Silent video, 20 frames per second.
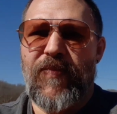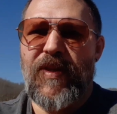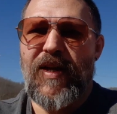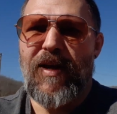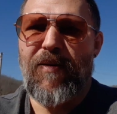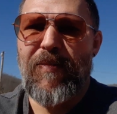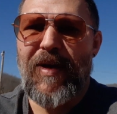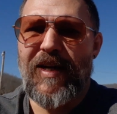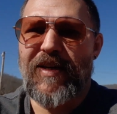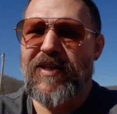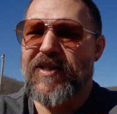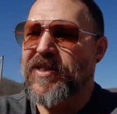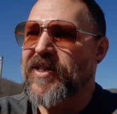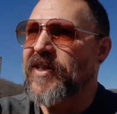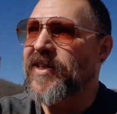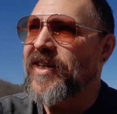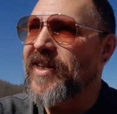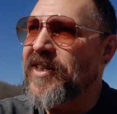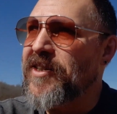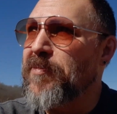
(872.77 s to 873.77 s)
Man, does it
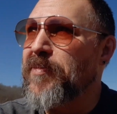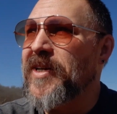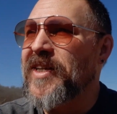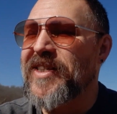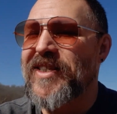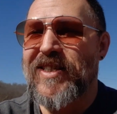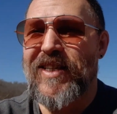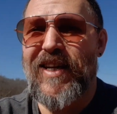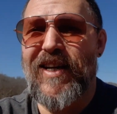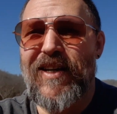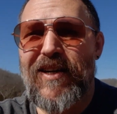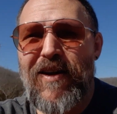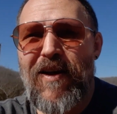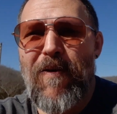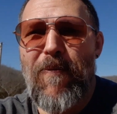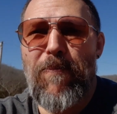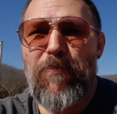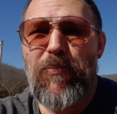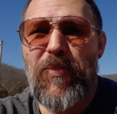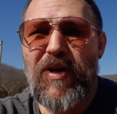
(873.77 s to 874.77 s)
need to be said?
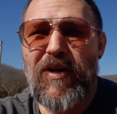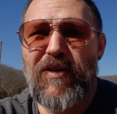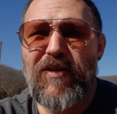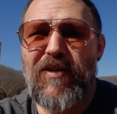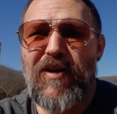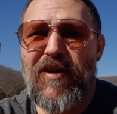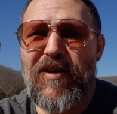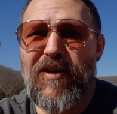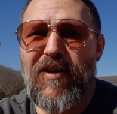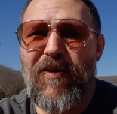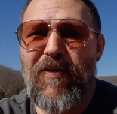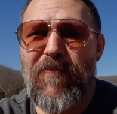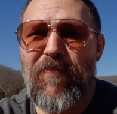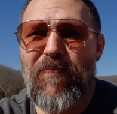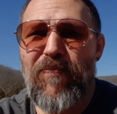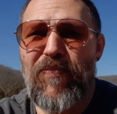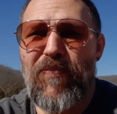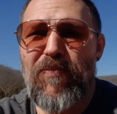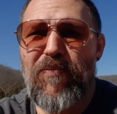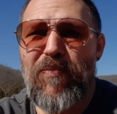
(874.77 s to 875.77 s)
But
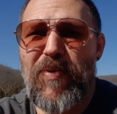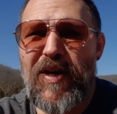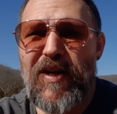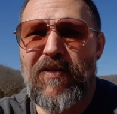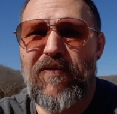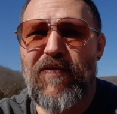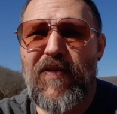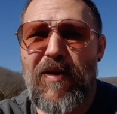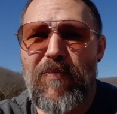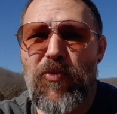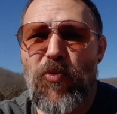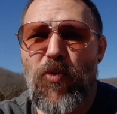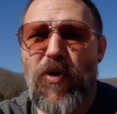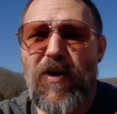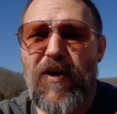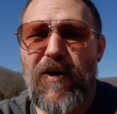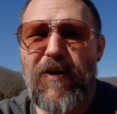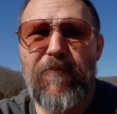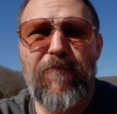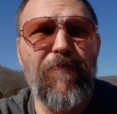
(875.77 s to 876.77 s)
being
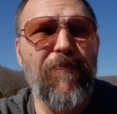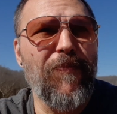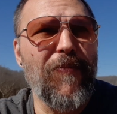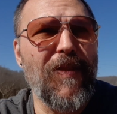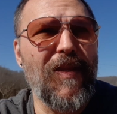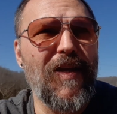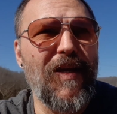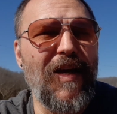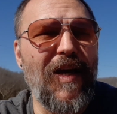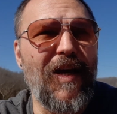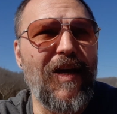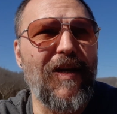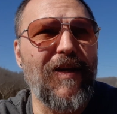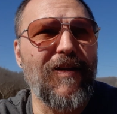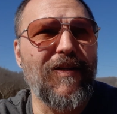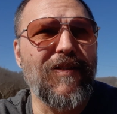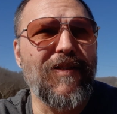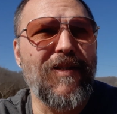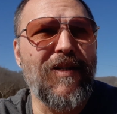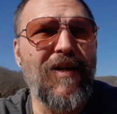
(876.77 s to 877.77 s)
February,
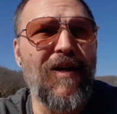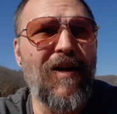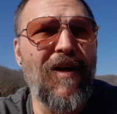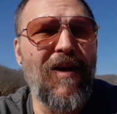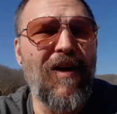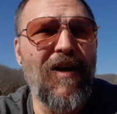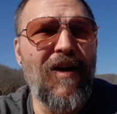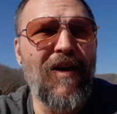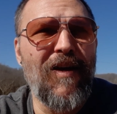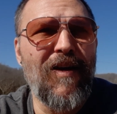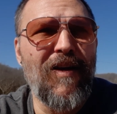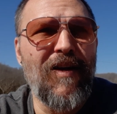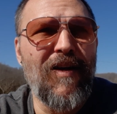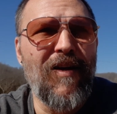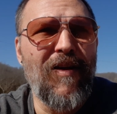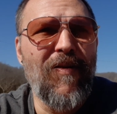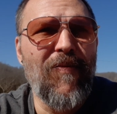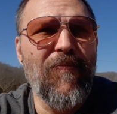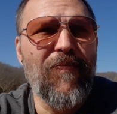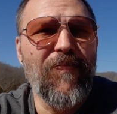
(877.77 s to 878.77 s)
and
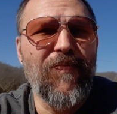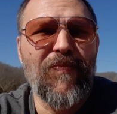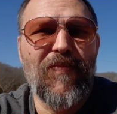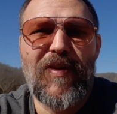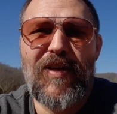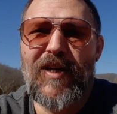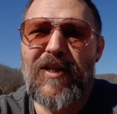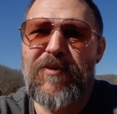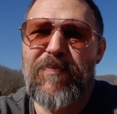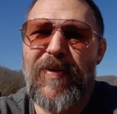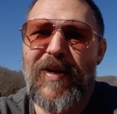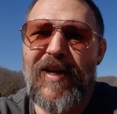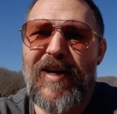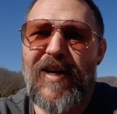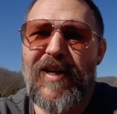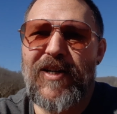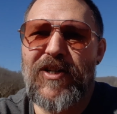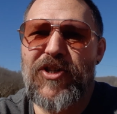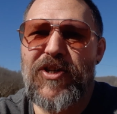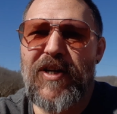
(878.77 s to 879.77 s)
it's been kind
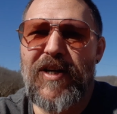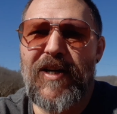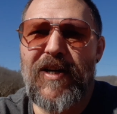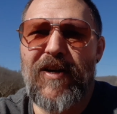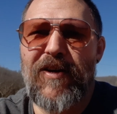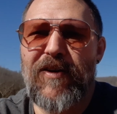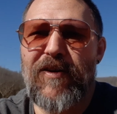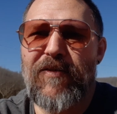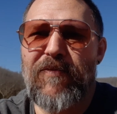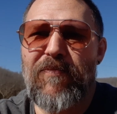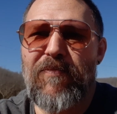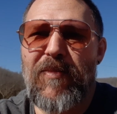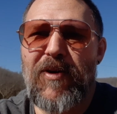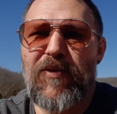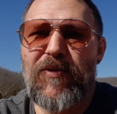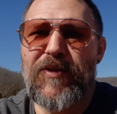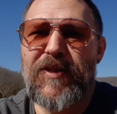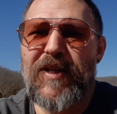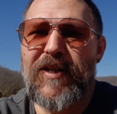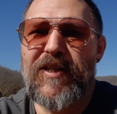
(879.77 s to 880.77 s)
of shitty here in Middle
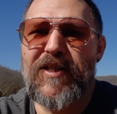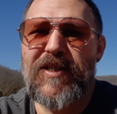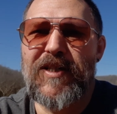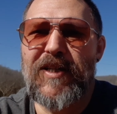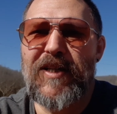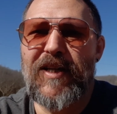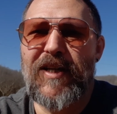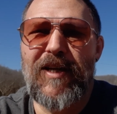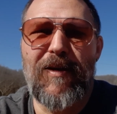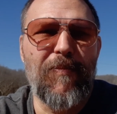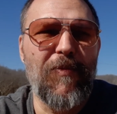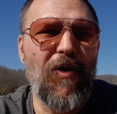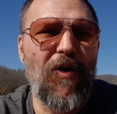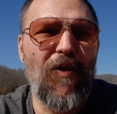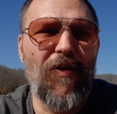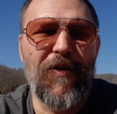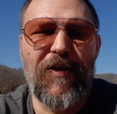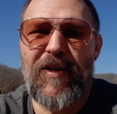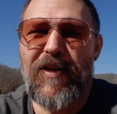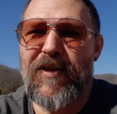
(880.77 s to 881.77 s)
Tennessee. They keep
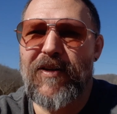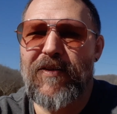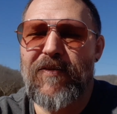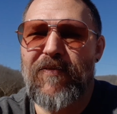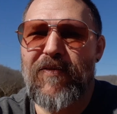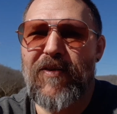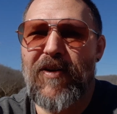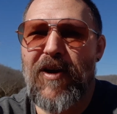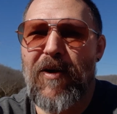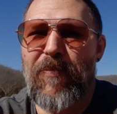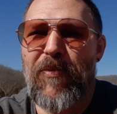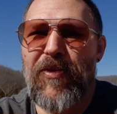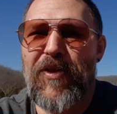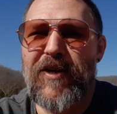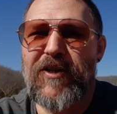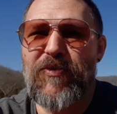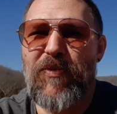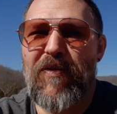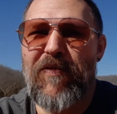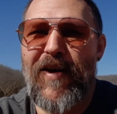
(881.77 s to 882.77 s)
calling the couple things
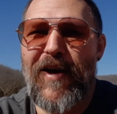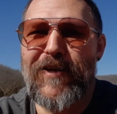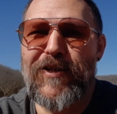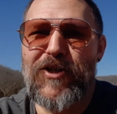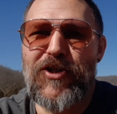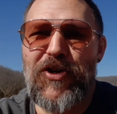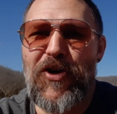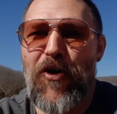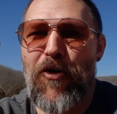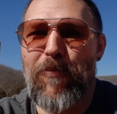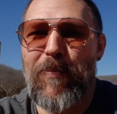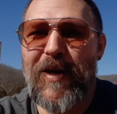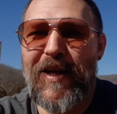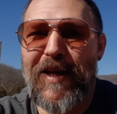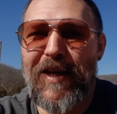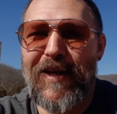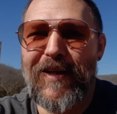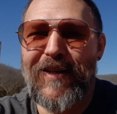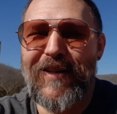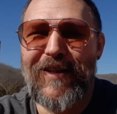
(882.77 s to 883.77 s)
we've had
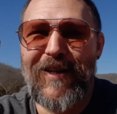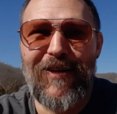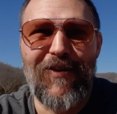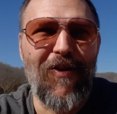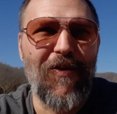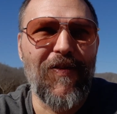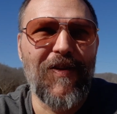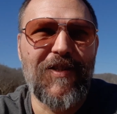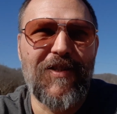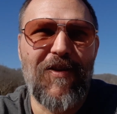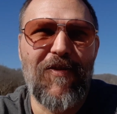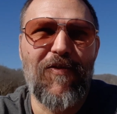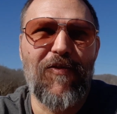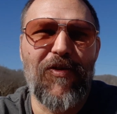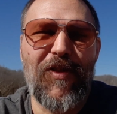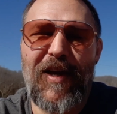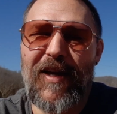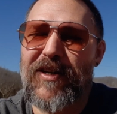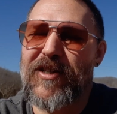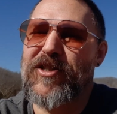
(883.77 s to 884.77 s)
Snowmageddon and all these other
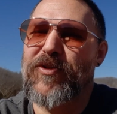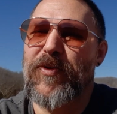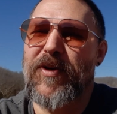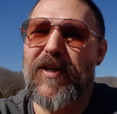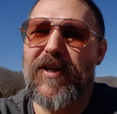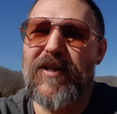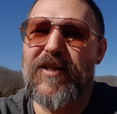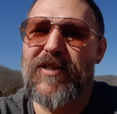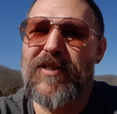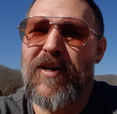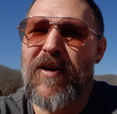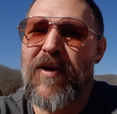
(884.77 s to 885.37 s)
things. So it is